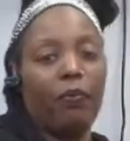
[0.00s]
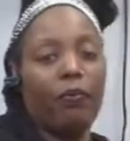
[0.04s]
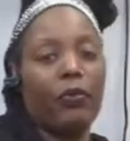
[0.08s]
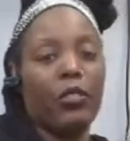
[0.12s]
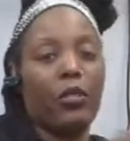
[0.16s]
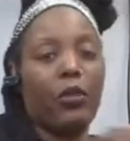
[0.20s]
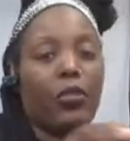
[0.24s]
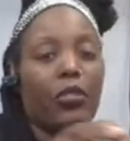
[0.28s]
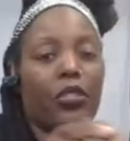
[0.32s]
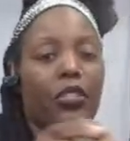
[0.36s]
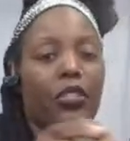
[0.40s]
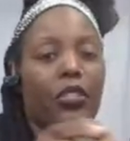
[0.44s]

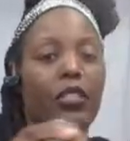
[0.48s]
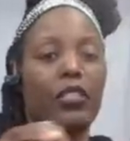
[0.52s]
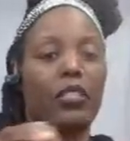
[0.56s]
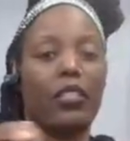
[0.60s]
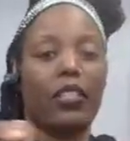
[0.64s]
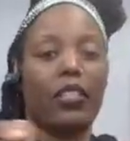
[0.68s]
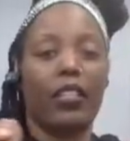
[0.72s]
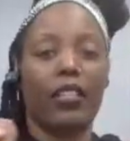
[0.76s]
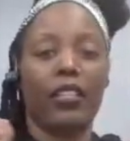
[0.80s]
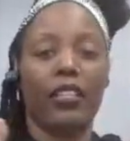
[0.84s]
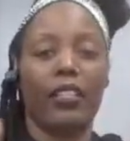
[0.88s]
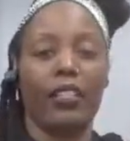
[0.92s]
So this is
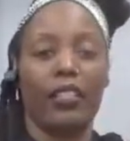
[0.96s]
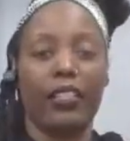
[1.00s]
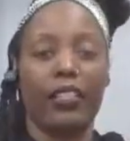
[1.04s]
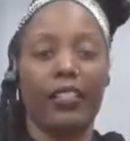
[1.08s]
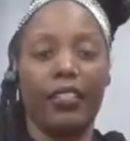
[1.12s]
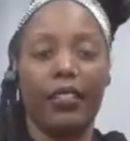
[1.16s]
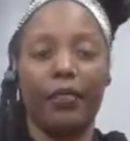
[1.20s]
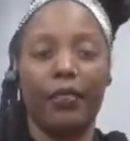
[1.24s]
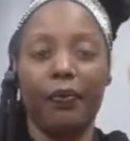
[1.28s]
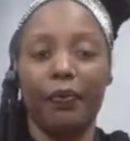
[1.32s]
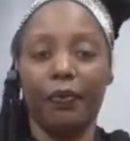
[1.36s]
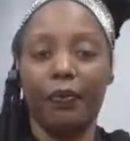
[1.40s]
looking
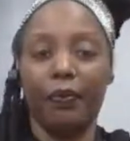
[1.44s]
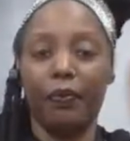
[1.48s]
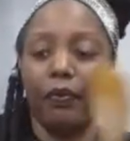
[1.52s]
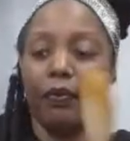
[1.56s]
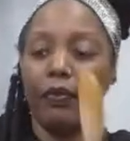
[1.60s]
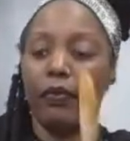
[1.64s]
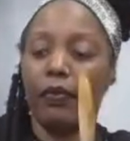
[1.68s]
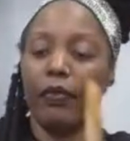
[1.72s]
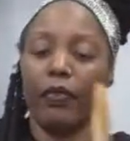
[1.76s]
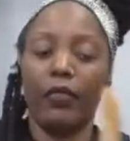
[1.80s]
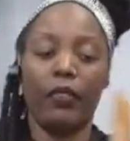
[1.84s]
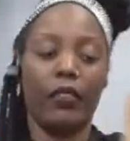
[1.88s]
good.
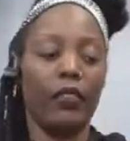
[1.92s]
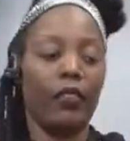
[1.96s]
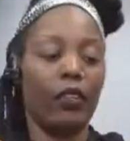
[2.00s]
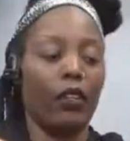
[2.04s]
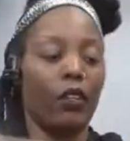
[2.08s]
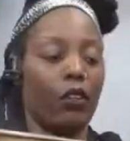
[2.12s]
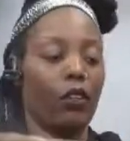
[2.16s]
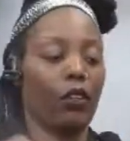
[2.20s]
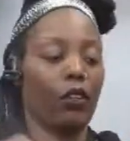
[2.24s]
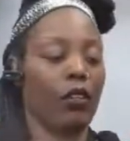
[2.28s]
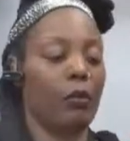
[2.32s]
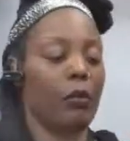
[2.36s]

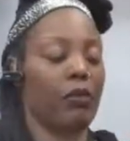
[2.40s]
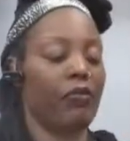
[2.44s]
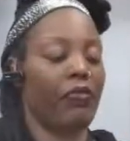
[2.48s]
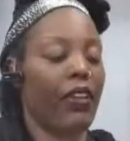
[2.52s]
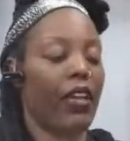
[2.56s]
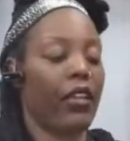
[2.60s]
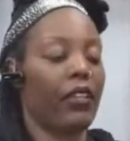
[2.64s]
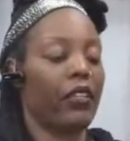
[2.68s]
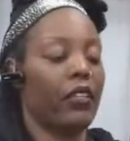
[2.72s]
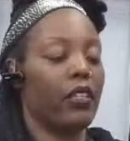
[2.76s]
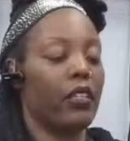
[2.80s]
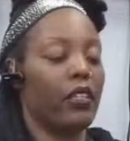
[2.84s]
Hold on, let me
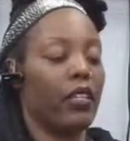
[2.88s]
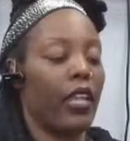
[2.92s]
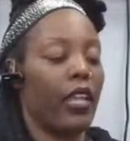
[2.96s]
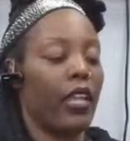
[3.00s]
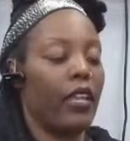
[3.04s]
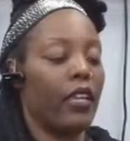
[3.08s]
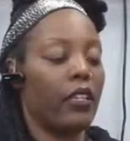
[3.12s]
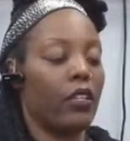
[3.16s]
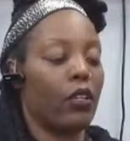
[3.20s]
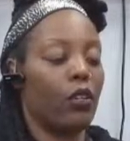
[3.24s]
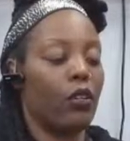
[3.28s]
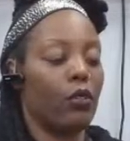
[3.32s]
find a good
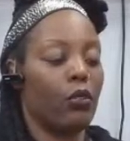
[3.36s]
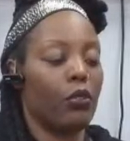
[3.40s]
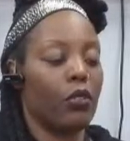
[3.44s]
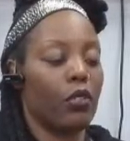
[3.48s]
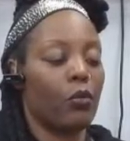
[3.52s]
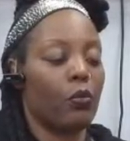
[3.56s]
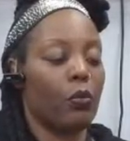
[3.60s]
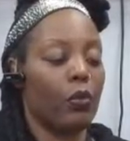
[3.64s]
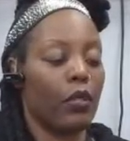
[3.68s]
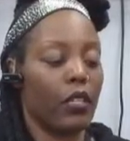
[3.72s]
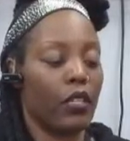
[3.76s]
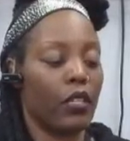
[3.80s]
hand to hold this
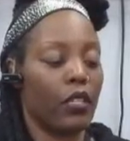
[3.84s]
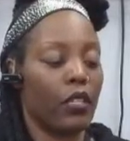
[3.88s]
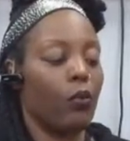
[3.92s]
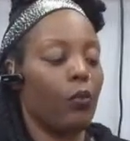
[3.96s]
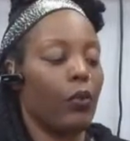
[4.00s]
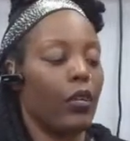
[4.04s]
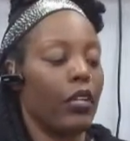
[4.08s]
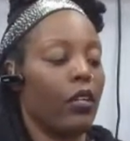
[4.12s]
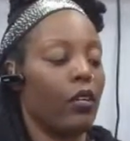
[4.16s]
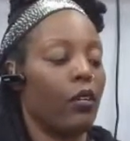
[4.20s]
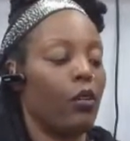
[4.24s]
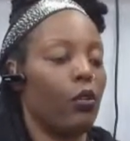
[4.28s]
with, a good
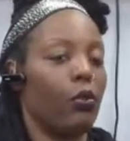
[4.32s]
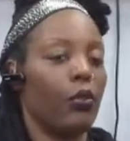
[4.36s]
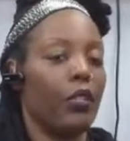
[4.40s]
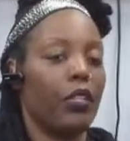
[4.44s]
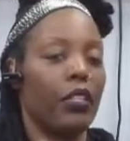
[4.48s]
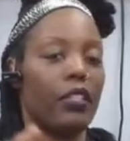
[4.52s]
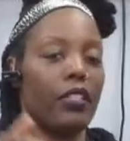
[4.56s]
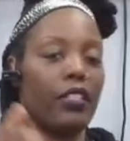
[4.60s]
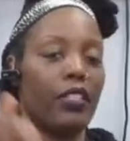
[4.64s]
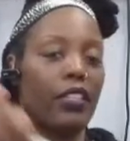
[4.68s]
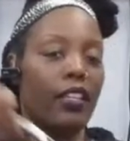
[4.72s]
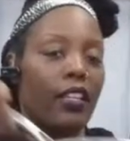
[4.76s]
way to hold
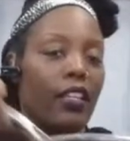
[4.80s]
this.